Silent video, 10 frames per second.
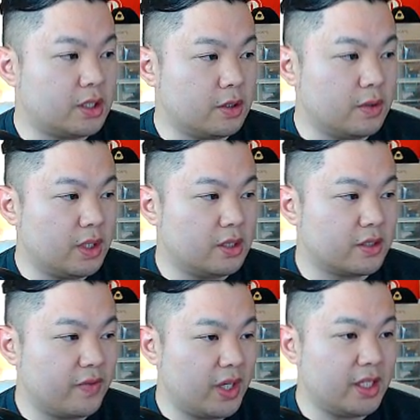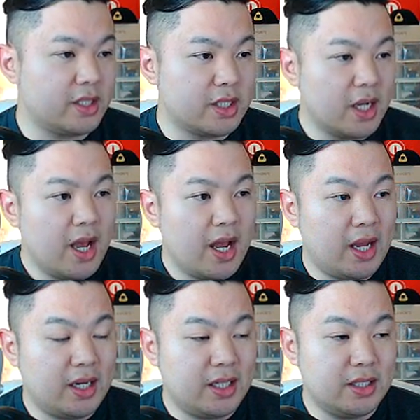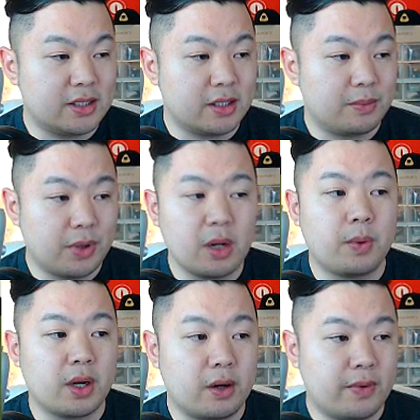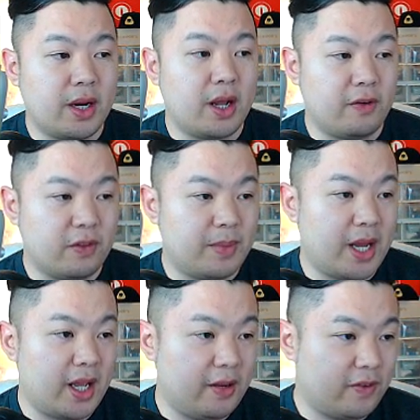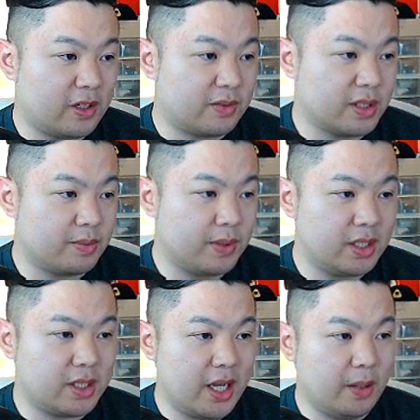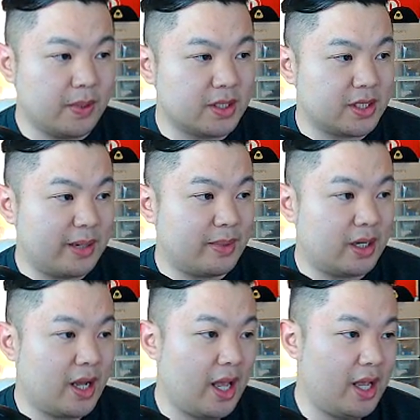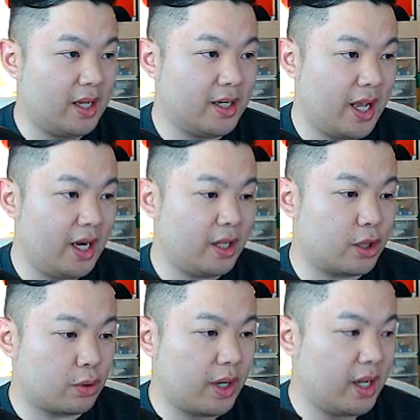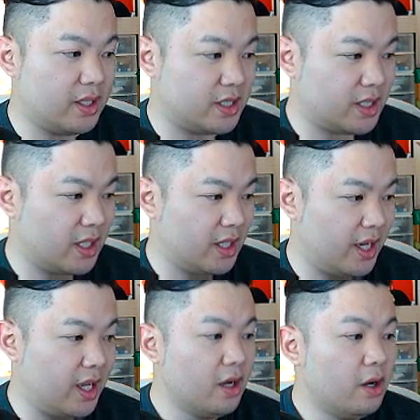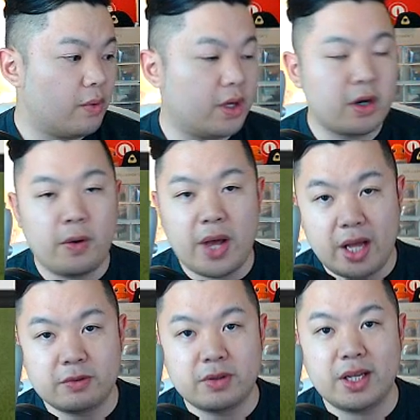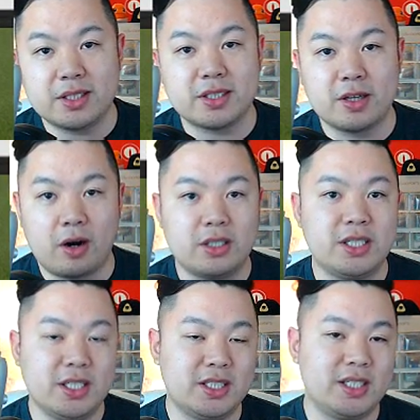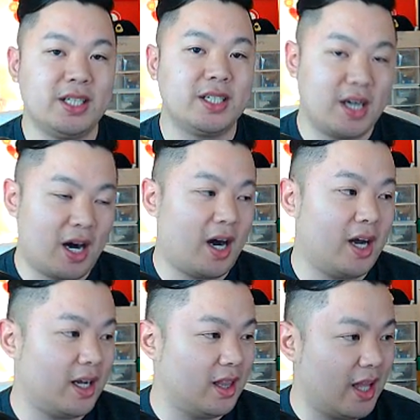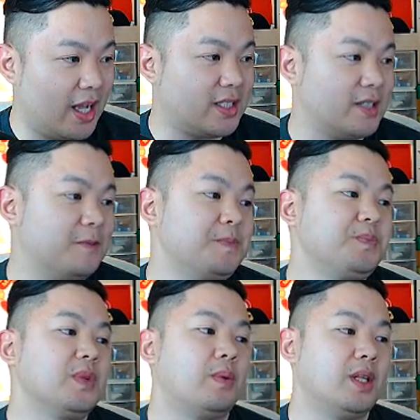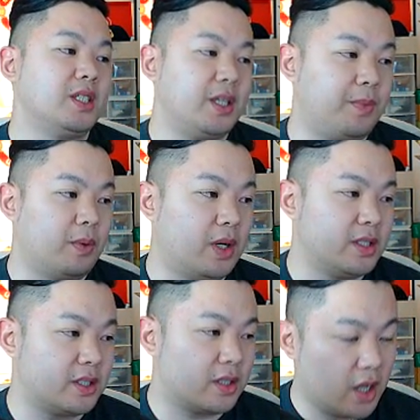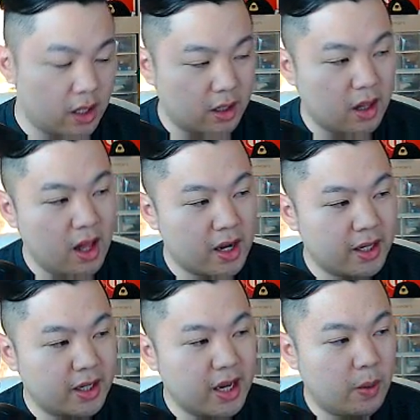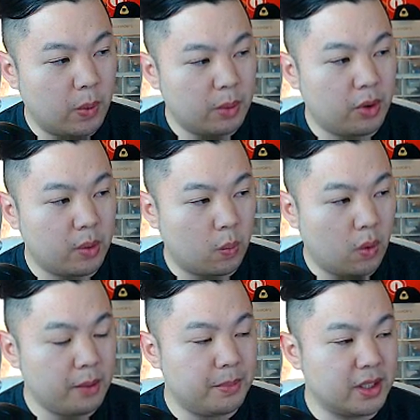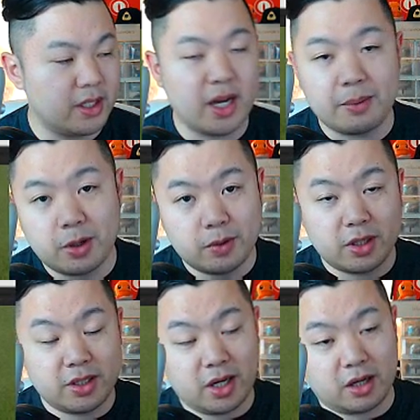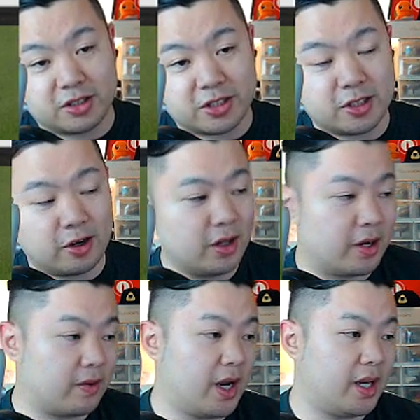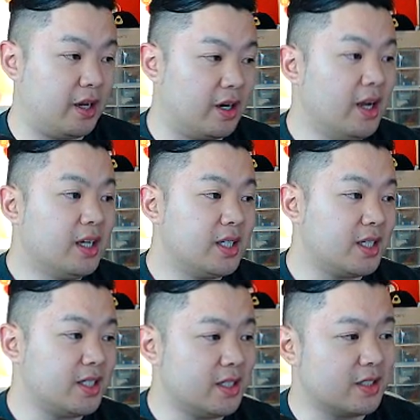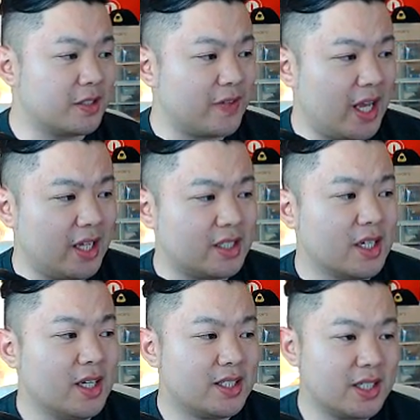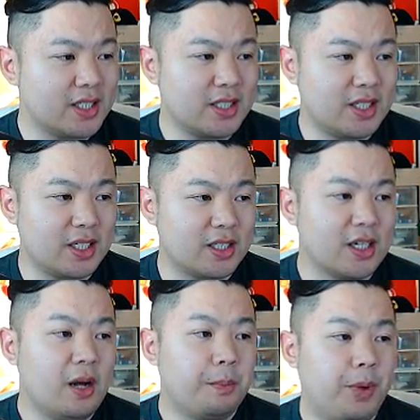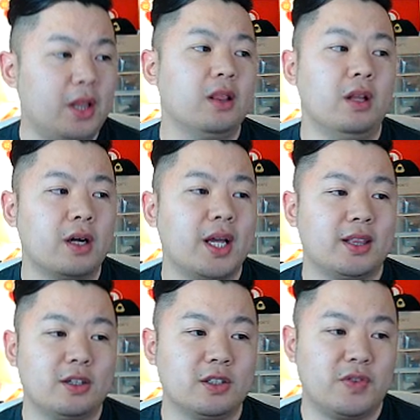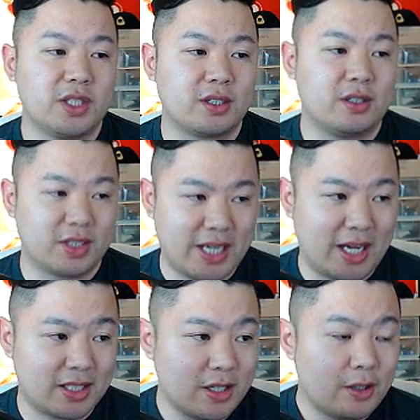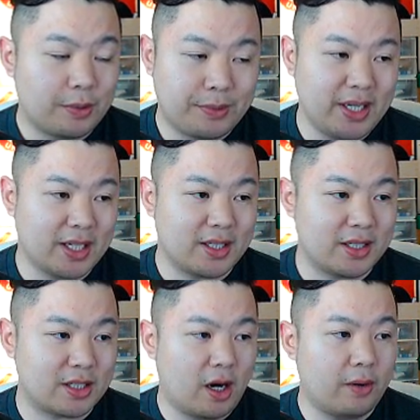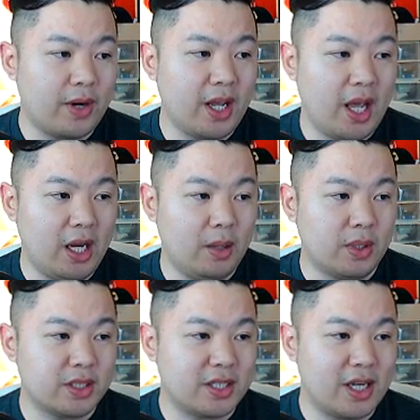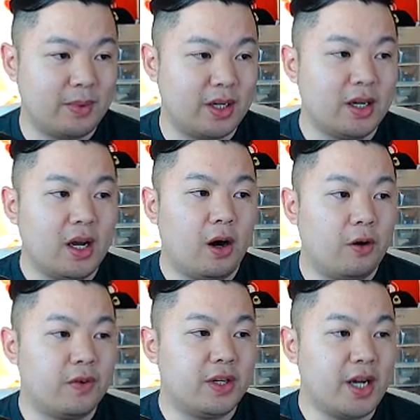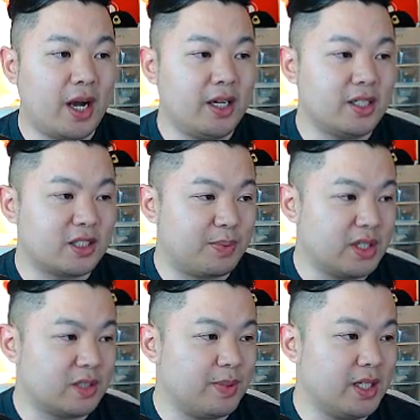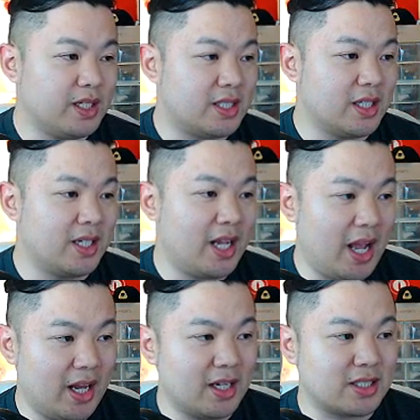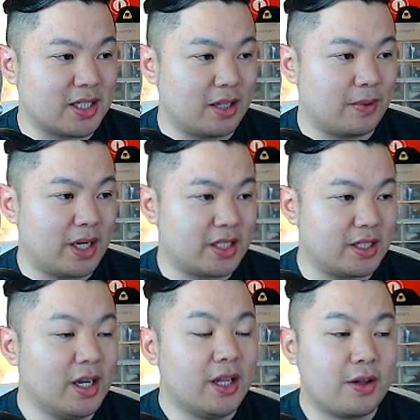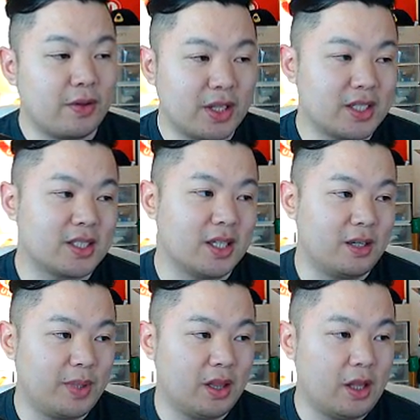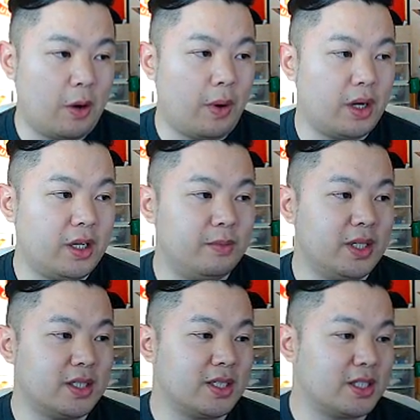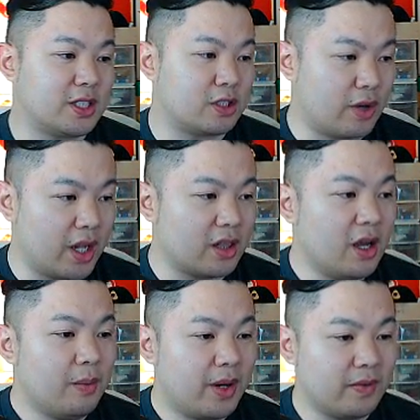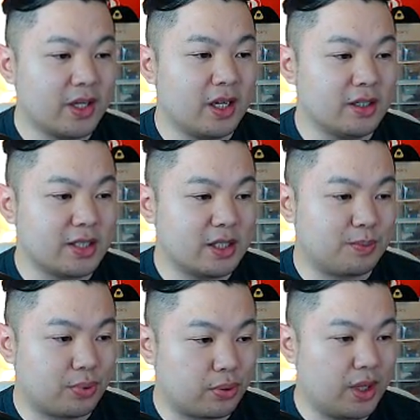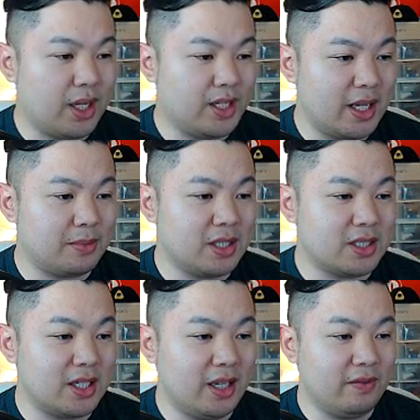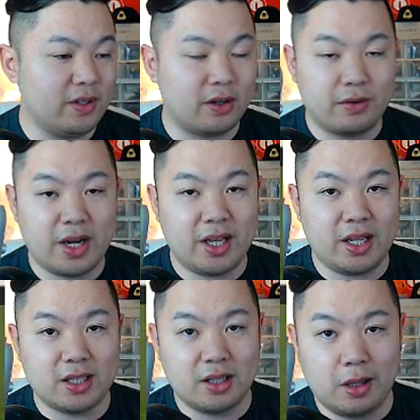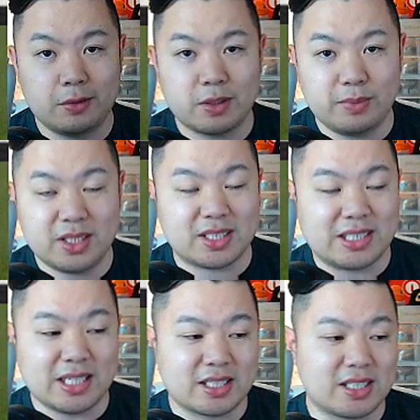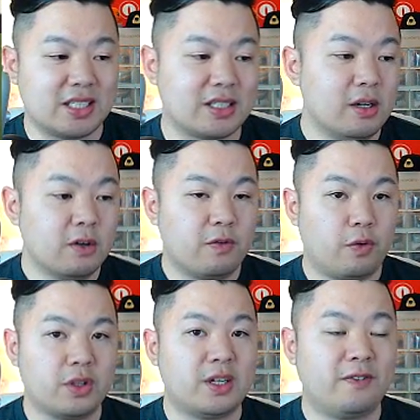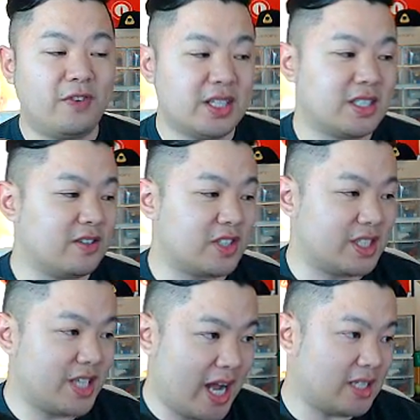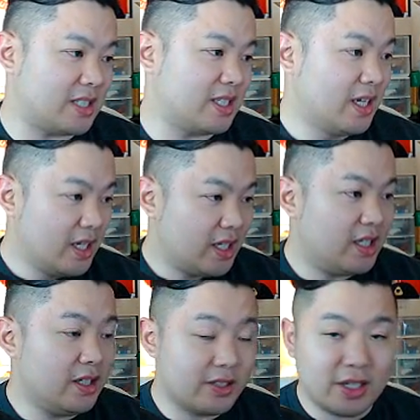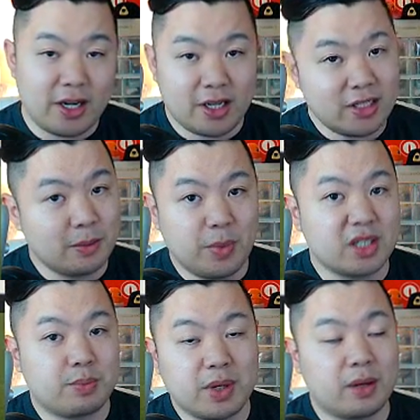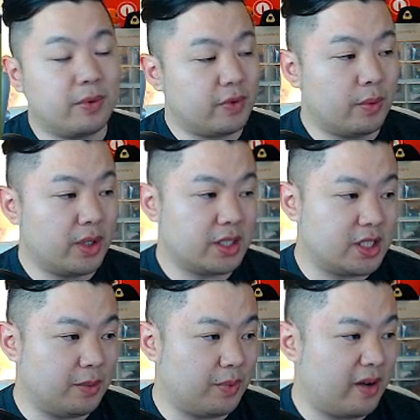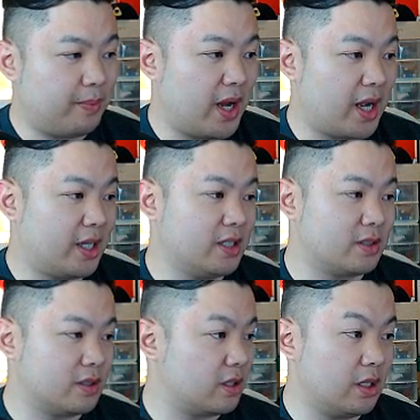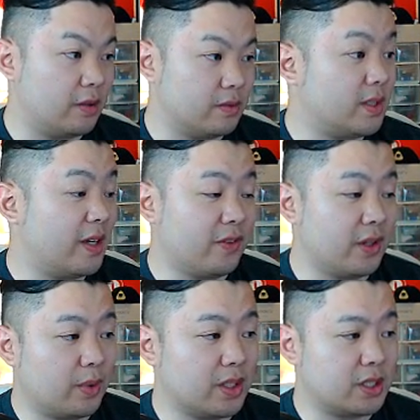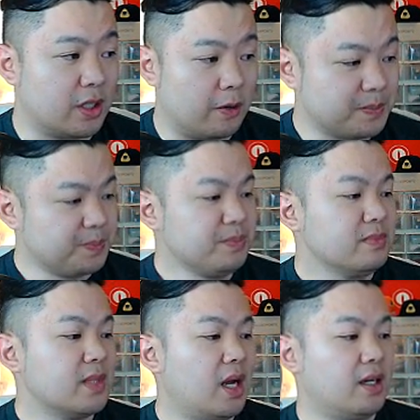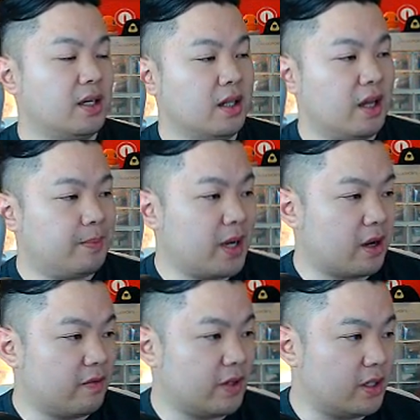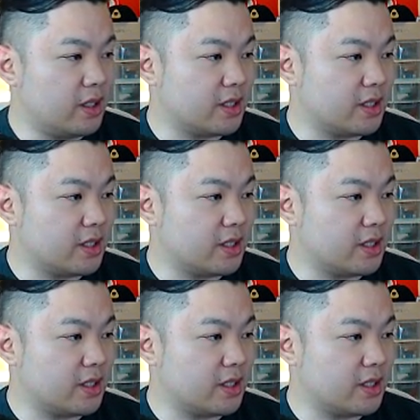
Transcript: 22 years of age. And he's pretty quick already off the bat. 85 sprint speeds, 81 stamina, and 83 agility. Rico Henry is an RTG god, a legend. One of the cheaper ones, clocking in at 1.1 million. I'm going on Sterling right here. 19 years of age, 66. But look at those physical stats. Ridiculous. Already 81 stamina, over 90 sprint speed, agility, and acceleration. The only thing that's a little bit low on him is his strength. But everything else is pretty damn decent, even already in the low to mid 60s for the defensive stats. He's a must pickup if you want a cheap left back. He's definitely the one to go. Another left back over